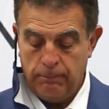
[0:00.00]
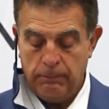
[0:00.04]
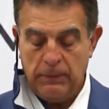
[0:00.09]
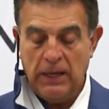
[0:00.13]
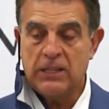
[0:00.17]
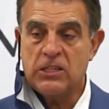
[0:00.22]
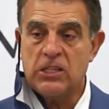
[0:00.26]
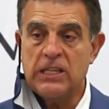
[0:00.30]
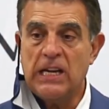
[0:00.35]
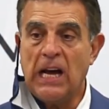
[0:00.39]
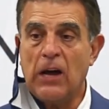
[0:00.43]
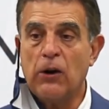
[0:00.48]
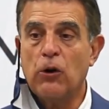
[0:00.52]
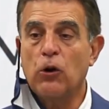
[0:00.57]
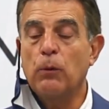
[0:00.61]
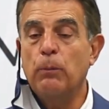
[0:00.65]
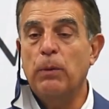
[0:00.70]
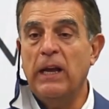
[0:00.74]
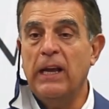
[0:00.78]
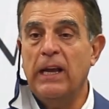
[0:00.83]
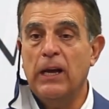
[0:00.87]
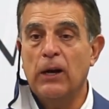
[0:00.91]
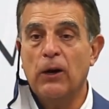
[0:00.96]
it's an honor to
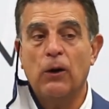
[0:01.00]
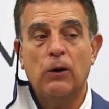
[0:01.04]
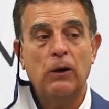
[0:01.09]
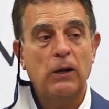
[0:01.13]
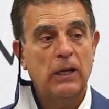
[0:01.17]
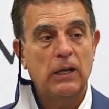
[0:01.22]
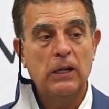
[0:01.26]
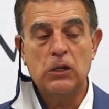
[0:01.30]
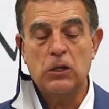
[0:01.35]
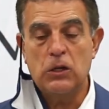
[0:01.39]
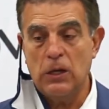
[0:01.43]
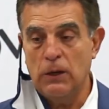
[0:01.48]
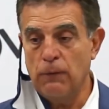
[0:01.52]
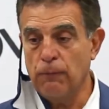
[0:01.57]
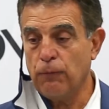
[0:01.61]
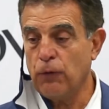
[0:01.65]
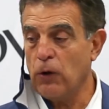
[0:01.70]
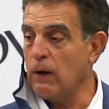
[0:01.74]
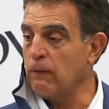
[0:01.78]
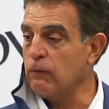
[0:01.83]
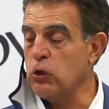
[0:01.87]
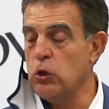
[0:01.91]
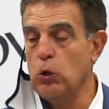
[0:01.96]
be here in
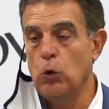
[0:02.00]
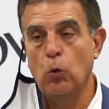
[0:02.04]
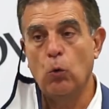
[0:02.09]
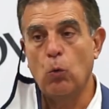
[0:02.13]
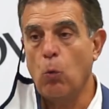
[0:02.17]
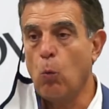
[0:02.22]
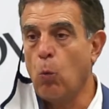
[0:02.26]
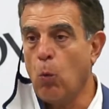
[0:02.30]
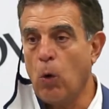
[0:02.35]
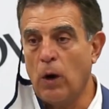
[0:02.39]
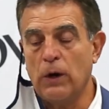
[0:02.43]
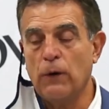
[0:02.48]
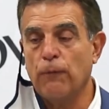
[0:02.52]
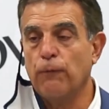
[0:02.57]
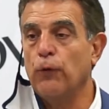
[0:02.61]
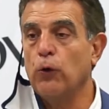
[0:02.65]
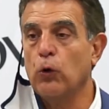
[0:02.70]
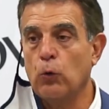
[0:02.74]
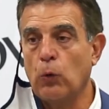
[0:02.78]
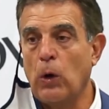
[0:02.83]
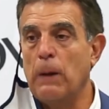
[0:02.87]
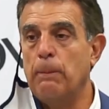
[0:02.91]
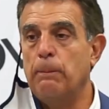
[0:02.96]
front of two wonderful,
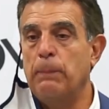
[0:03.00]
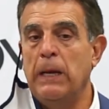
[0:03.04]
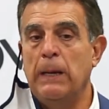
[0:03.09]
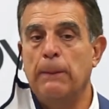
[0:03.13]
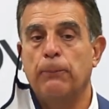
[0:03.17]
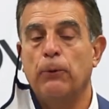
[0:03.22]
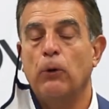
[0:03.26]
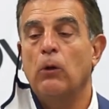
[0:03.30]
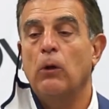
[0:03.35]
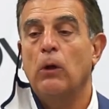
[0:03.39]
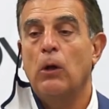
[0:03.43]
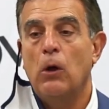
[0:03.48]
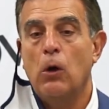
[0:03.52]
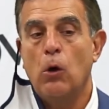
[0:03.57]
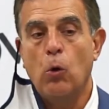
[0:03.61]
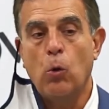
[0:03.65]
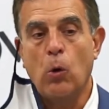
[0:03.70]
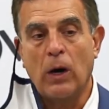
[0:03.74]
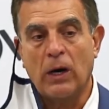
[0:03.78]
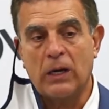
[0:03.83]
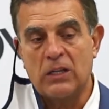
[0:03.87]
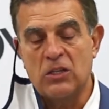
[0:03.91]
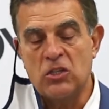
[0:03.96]
great people
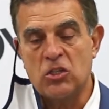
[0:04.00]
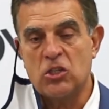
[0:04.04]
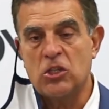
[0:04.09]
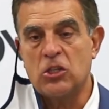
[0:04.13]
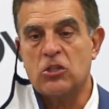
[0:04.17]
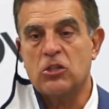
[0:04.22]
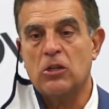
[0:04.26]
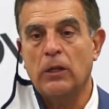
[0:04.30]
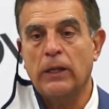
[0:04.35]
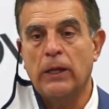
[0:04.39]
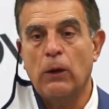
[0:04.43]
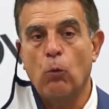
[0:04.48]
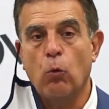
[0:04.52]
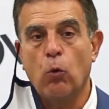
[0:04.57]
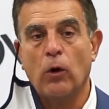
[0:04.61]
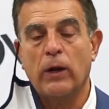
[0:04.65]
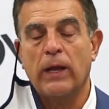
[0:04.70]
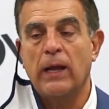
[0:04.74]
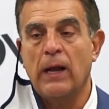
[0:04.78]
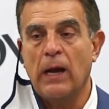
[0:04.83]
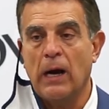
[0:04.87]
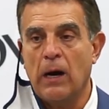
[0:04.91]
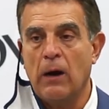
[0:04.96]
who are consistently
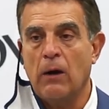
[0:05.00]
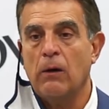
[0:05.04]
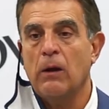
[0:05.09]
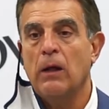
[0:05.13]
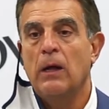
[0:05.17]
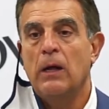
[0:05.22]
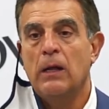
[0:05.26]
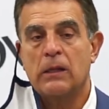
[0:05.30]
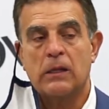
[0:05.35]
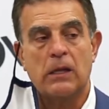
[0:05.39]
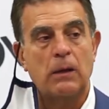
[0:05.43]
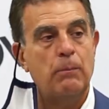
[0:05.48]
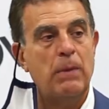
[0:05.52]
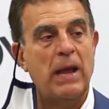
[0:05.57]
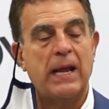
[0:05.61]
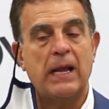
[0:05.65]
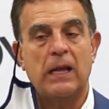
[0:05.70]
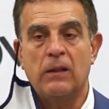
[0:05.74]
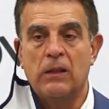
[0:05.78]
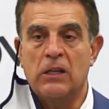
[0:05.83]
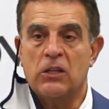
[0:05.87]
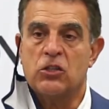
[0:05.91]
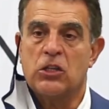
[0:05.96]
working hard to
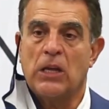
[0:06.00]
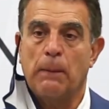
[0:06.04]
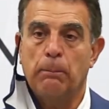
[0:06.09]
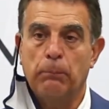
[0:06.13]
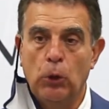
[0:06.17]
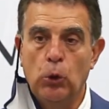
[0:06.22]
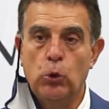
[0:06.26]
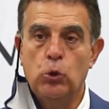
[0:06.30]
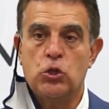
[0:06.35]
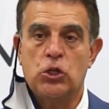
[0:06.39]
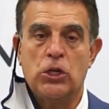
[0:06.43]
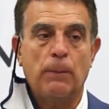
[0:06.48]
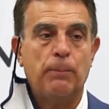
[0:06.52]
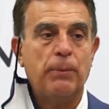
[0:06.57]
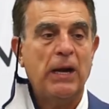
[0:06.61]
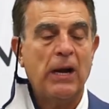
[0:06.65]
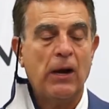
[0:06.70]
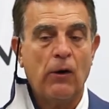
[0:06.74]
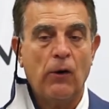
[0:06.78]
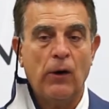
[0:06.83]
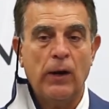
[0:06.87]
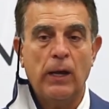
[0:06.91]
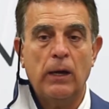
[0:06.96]
making this a blue chip
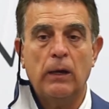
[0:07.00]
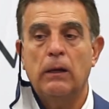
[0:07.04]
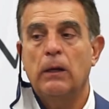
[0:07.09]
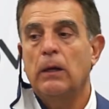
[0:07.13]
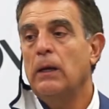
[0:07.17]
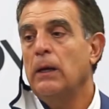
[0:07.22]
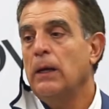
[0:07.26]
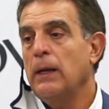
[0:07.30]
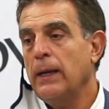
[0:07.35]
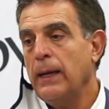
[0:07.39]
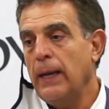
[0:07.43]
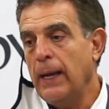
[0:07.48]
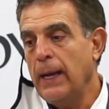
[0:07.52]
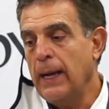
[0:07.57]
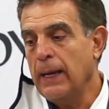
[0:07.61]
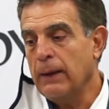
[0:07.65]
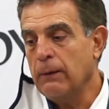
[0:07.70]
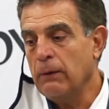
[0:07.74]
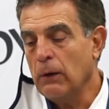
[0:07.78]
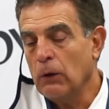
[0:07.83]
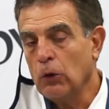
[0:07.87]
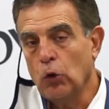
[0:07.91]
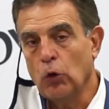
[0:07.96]
area
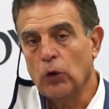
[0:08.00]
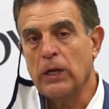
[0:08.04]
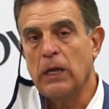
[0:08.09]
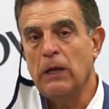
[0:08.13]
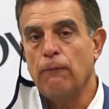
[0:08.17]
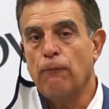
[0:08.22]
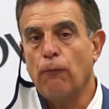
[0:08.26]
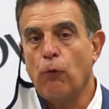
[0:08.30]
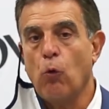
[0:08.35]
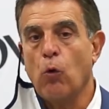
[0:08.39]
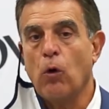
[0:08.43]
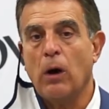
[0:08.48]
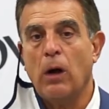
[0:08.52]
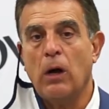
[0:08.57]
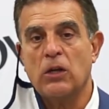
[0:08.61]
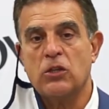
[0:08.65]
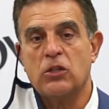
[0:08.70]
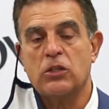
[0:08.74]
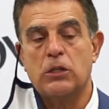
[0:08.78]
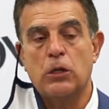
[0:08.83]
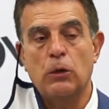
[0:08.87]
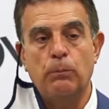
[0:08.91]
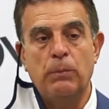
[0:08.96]
and looking for
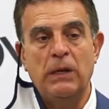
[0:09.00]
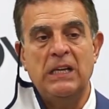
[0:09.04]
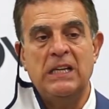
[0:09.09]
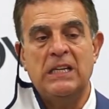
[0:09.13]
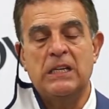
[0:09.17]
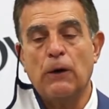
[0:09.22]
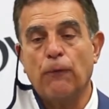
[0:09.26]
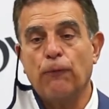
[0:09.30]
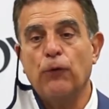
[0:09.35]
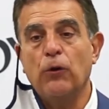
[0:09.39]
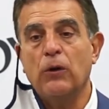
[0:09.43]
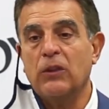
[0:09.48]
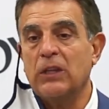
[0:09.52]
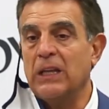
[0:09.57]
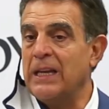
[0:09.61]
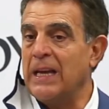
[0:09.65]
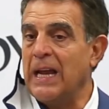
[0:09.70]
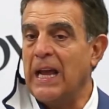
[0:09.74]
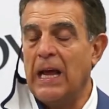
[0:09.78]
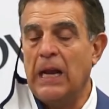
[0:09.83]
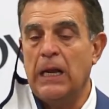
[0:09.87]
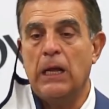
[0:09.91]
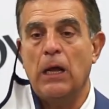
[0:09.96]
us to be different
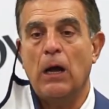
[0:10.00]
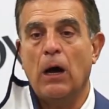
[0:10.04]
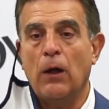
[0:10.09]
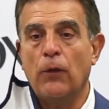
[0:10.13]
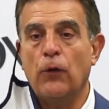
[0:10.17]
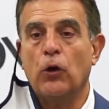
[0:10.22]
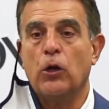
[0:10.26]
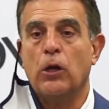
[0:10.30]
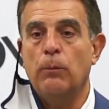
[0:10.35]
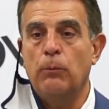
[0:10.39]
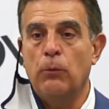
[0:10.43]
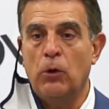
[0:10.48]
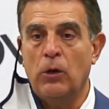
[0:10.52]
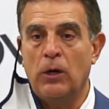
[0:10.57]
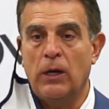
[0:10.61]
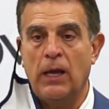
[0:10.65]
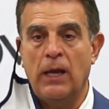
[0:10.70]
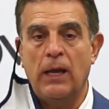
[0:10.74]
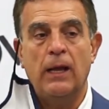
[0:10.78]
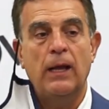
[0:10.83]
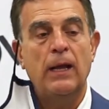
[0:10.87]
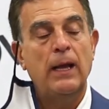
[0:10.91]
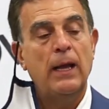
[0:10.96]
than any other
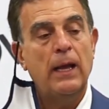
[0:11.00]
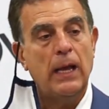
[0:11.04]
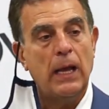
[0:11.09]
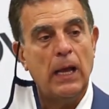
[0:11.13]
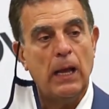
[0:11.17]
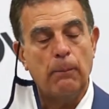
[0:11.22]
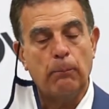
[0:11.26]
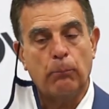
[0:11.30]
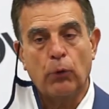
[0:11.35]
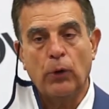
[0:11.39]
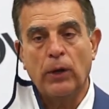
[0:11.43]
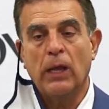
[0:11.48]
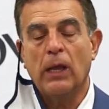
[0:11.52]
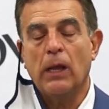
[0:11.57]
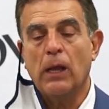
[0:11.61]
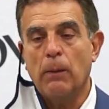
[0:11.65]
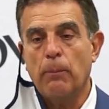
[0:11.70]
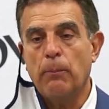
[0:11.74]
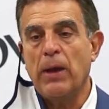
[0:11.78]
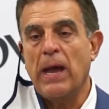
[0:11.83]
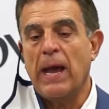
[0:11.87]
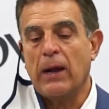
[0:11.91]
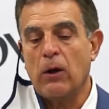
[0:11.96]
community and bringing
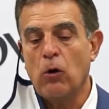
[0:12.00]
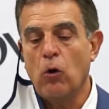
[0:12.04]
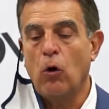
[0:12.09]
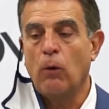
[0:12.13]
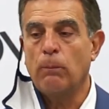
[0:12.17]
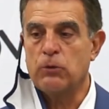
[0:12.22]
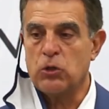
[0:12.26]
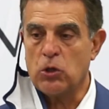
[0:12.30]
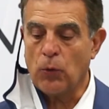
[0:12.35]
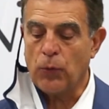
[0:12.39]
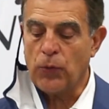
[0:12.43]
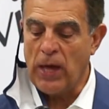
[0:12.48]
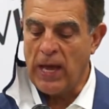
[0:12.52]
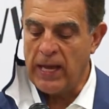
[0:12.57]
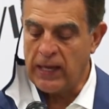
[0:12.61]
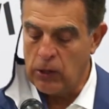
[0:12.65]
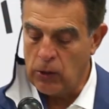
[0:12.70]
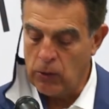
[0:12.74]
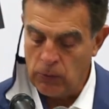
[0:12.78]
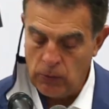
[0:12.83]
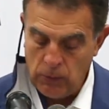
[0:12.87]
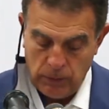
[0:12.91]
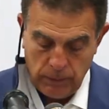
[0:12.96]
it back home. So
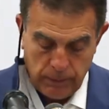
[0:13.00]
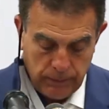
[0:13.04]
thank you.